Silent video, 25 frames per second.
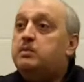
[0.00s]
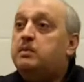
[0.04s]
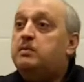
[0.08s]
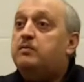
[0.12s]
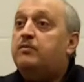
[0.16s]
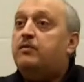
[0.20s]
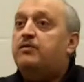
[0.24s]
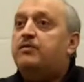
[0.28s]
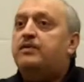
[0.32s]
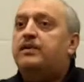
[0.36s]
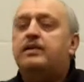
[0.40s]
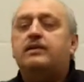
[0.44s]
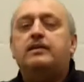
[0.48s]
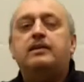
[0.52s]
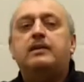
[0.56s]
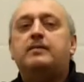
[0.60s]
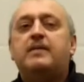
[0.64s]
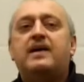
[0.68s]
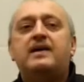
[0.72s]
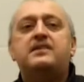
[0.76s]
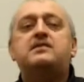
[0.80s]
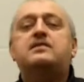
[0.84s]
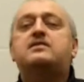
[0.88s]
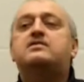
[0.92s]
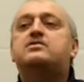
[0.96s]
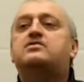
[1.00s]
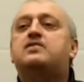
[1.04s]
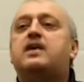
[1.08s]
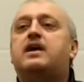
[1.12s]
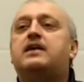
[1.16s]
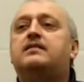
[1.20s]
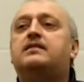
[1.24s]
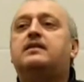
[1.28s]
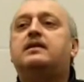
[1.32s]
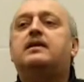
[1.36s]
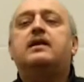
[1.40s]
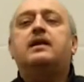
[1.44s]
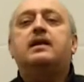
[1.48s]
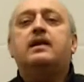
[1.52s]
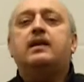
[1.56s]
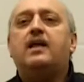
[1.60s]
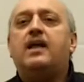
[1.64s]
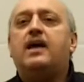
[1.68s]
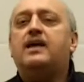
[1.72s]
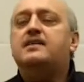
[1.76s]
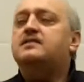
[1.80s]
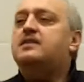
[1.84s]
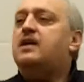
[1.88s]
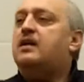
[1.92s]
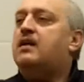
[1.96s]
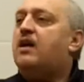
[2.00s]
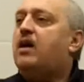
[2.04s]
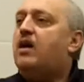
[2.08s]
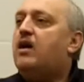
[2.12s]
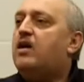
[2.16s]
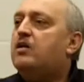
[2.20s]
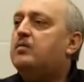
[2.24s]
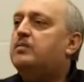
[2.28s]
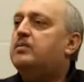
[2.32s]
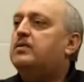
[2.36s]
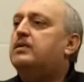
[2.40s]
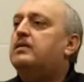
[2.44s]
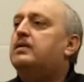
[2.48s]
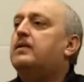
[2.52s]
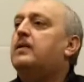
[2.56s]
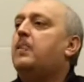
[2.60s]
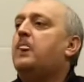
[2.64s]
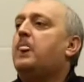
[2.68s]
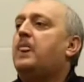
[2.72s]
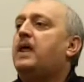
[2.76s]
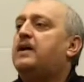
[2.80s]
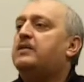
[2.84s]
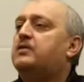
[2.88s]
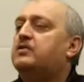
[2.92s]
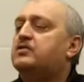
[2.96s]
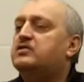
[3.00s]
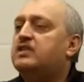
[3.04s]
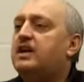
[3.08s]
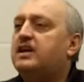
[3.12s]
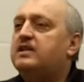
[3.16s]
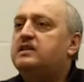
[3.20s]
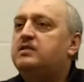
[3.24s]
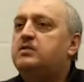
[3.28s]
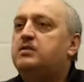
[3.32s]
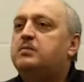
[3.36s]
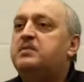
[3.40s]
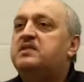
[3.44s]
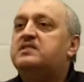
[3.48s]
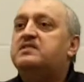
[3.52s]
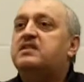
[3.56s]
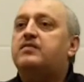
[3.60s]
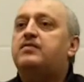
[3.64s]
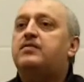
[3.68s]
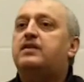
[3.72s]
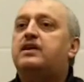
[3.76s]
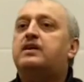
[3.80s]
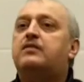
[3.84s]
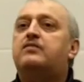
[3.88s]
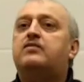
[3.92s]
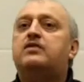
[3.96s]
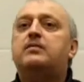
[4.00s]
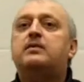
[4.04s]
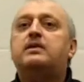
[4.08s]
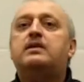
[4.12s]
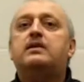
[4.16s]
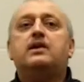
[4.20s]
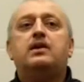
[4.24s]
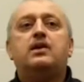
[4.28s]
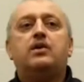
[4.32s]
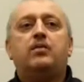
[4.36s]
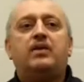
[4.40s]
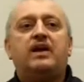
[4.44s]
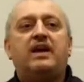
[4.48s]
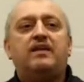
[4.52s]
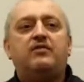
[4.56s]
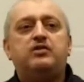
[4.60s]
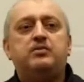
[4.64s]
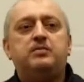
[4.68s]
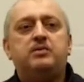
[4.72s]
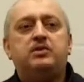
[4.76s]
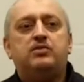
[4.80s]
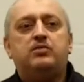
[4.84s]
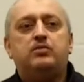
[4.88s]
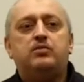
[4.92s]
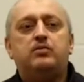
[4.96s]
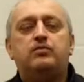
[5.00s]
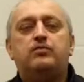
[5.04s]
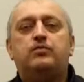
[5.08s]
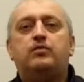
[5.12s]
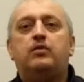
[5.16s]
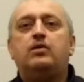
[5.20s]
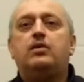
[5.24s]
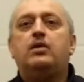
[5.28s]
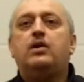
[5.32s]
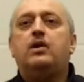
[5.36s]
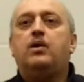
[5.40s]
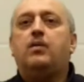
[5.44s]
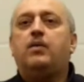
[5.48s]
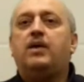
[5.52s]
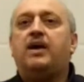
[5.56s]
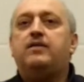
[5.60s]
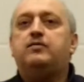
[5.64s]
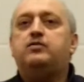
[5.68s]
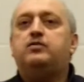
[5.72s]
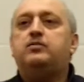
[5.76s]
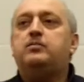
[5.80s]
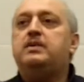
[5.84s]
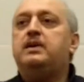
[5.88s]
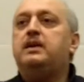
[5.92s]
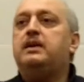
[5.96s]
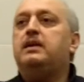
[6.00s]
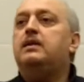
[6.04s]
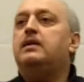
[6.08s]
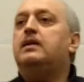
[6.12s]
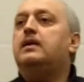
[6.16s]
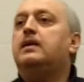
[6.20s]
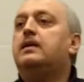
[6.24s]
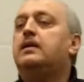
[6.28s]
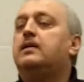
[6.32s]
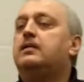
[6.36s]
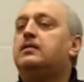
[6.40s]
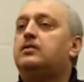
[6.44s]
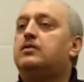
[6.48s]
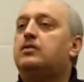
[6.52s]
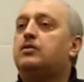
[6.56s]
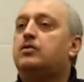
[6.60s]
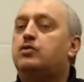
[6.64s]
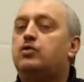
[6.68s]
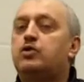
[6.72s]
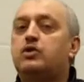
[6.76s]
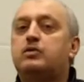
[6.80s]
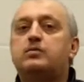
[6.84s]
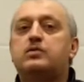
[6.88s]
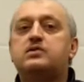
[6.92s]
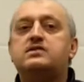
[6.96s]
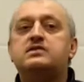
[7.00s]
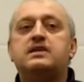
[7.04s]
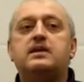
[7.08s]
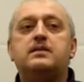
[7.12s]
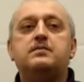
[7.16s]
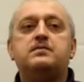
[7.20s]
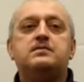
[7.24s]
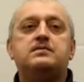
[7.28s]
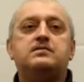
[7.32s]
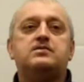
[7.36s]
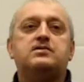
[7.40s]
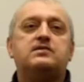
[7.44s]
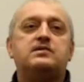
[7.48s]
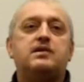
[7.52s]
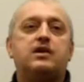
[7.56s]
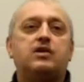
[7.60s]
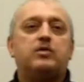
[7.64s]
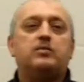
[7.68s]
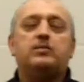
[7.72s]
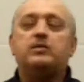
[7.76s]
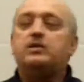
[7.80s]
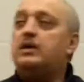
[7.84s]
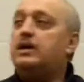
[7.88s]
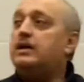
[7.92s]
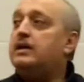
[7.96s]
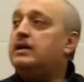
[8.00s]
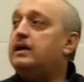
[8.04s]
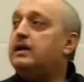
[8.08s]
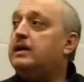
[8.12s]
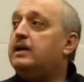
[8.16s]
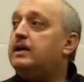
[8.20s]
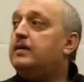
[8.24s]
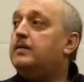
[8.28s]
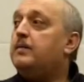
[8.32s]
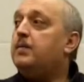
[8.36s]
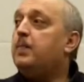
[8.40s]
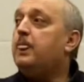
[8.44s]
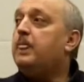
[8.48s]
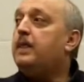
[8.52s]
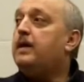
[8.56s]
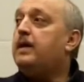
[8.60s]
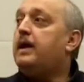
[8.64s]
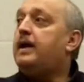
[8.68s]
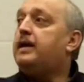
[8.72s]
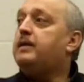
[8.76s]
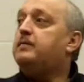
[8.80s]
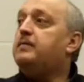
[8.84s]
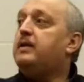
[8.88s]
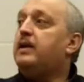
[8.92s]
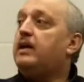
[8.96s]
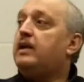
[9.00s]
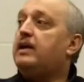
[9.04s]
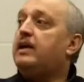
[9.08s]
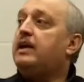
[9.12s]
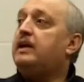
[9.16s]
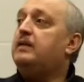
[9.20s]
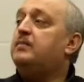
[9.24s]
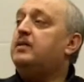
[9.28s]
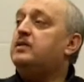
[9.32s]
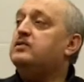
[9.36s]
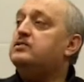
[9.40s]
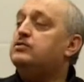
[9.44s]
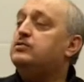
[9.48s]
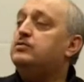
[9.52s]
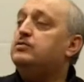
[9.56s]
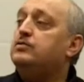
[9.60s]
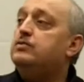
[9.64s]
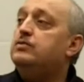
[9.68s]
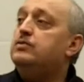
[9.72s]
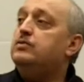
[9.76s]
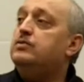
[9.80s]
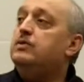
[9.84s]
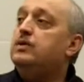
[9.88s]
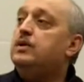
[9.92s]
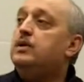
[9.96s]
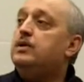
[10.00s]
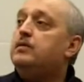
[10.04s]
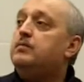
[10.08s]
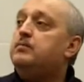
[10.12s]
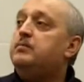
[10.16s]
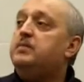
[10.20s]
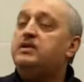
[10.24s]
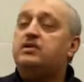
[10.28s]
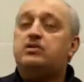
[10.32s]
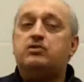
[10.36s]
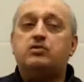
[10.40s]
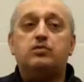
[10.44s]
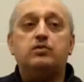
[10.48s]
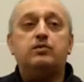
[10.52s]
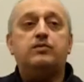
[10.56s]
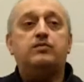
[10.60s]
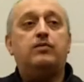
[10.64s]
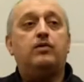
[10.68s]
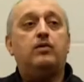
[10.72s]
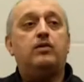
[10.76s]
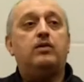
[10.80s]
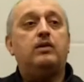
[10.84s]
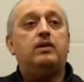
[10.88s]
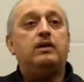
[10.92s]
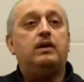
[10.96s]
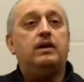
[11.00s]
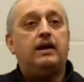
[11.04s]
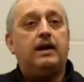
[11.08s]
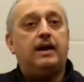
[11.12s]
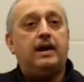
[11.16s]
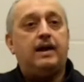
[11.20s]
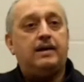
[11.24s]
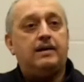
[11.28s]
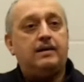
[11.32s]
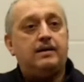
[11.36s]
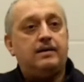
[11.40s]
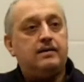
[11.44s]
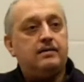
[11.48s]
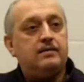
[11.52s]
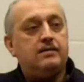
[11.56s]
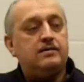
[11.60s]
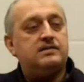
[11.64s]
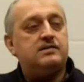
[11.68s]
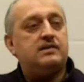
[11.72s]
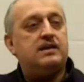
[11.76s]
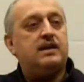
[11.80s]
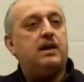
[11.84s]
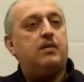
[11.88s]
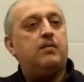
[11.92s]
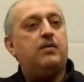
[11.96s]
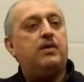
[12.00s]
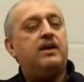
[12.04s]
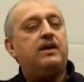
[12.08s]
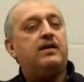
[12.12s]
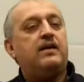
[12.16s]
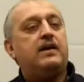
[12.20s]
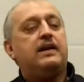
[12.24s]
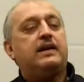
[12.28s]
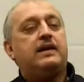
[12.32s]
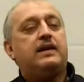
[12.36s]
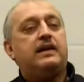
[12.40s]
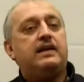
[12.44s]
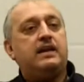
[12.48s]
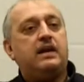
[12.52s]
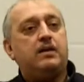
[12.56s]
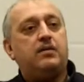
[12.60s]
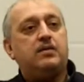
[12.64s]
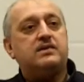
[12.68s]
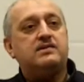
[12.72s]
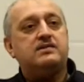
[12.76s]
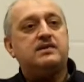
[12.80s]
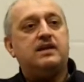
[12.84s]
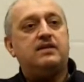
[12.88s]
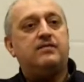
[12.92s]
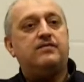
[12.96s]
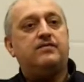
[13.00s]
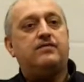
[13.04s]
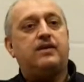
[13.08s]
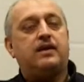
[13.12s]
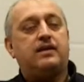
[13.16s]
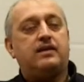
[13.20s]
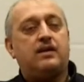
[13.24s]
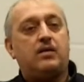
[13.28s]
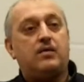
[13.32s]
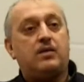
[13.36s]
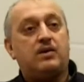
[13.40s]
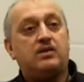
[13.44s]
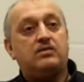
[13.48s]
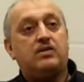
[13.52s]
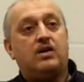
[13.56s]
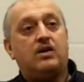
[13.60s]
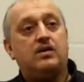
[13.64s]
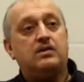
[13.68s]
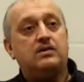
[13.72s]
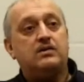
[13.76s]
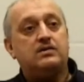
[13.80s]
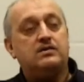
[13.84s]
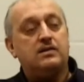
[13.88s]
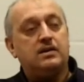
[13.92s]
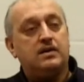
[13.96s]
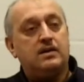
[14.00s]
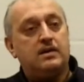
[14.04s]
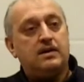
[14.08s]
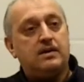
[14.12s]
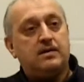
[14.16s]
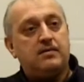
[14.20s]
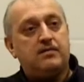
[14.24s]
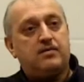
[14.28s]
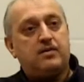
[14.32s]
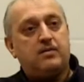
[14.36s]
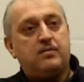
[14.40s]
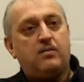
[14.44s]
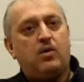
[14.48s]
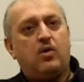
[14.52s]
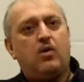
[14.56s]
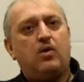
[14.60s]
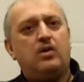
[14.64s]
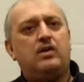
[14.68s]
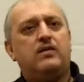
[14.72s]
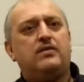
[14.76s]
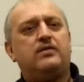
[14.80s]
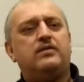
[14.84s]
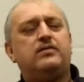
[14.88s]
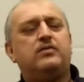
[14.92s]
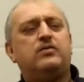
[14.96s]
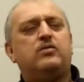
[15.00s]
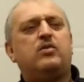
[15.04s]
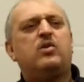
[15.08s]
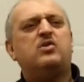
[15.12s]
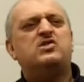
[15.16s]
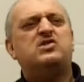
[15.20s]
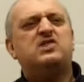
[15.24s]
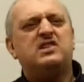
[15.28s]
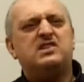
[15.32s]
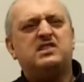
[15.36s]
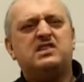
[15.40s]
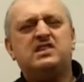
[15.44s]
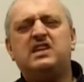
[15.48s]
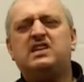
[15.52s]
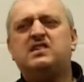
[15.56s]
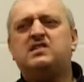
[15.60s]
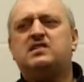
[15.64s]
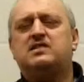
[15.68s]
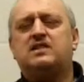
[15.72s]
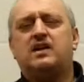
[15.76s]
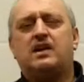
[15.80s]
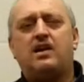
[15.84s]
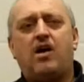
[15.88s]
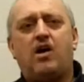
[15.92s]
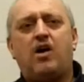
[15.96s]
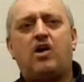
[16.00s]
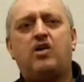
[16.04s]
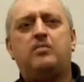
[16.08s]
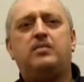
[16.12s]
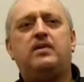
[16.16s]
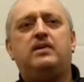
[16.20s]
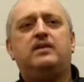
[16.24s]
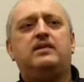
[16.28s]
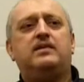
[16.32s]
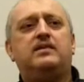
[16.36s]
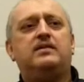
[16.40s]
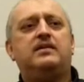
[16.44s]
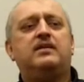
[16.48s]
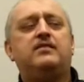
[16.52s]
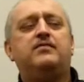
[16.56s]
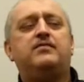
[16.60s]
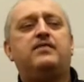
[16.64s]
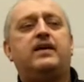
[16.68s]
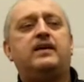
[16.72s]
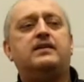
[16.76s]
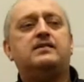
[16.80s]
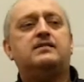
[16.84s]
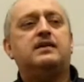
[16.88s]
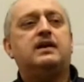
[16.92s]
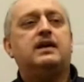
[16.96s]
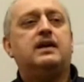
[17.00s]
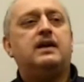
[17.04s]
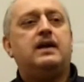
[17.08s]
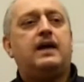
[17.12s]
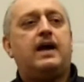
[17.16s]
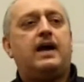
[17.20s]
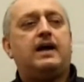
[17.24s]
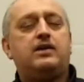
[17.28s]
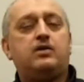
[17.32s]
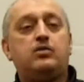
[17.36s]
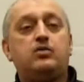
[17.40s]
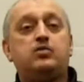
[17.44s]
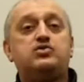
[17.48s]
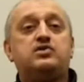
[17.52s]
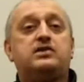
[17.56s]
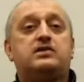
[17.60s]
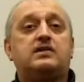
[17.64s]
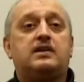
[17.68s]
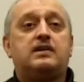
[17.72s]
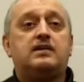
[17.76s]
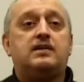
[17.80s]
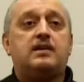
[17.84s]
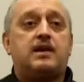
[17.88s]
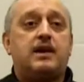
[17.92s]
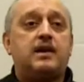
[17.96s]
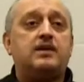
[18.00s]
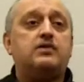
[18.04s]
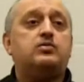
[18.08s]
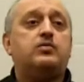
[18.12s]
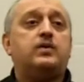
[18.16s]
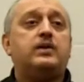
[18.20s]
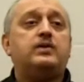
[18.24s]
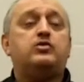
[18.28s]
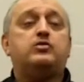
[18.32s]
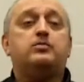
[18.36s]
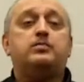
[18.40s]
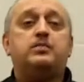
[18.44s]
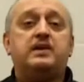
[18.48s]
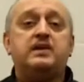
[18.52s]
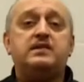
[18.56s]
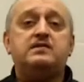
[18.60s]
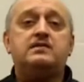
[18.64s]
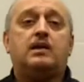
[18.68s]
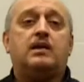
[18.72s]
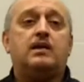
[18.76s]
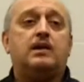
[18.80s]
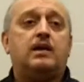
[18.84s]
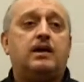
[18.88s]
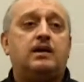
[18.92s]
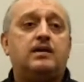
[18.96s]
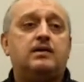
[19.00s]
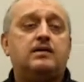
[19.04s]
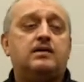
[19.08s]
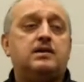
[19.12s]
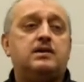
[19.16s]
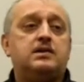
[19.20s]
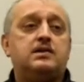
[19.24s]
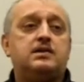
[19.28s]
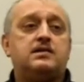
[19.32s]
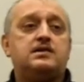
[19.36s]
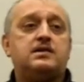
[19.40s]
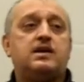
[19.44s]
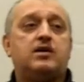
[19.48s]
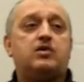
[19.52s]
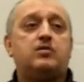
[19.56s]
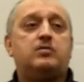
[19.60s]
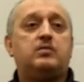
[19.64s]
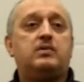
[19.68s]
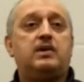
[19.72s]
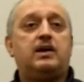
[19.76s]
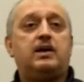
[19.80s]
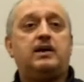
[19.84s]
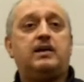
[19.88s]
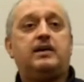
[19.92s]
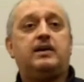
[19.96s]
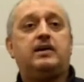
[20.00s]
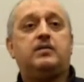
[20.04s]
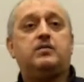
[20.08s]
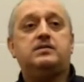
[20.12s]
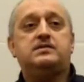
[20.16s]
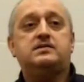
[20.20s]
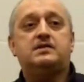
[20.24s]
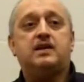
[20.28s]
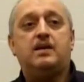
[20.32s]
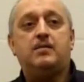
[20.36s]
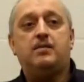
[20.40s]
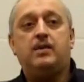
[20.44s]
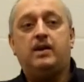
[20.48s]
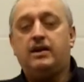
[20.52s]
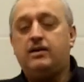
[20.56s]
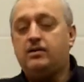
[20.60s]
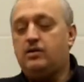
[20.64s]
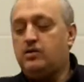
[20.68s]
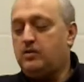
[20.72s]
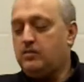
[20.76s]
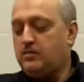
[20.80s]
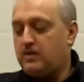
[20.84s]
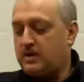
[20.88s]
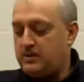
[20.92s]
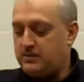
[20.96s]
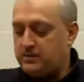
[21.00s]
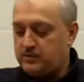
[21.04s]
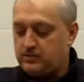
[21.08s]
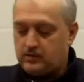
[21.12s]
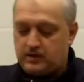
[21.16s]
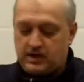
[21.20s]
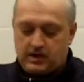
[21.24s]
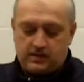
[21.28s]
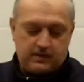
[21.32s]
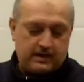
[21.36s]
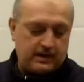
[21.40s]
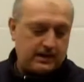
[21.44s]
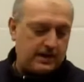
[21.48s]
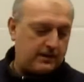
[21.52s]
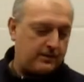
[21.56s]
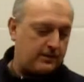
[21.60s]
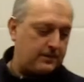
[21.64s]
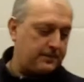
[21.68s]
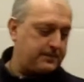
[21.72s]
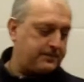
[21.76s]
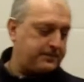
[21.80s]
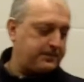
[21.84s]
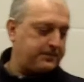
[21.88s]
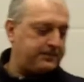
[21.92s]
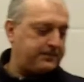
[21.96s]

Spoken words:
will be fulfilled. Imagine a society. Lies are horrible, and society will be suffering from it. We have to be truthful. We have to be good Muslims. Jazakumullah khair, and may Allah help us to be truthful and stay away and clean ourselves and our tongues from all those diseases and horrible defects, and use it in the right way to please Allah. Jazakumullah khair. Wassalamu alaikum wa rahmatullahi wa barakatuh.